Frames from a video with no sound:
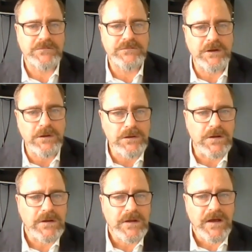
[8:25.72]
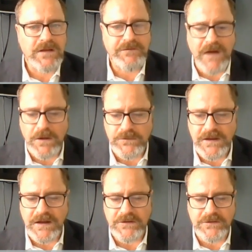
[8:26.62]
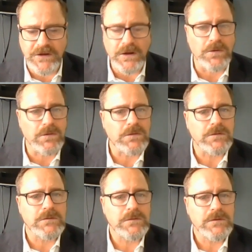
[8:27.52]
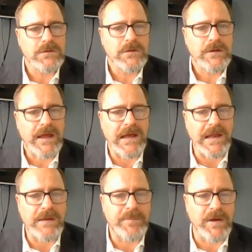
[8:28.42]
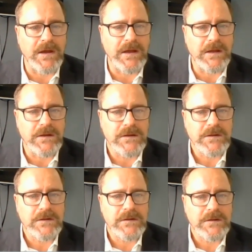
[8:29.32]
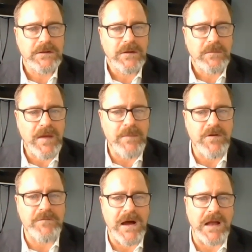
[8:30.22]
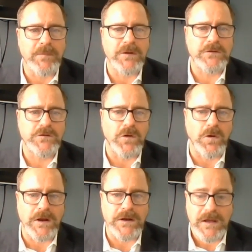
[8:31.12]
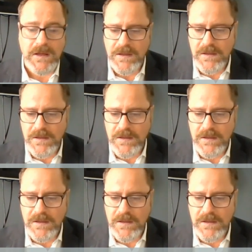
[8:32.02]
but still has failed to get a single LNP member of Parliament to join.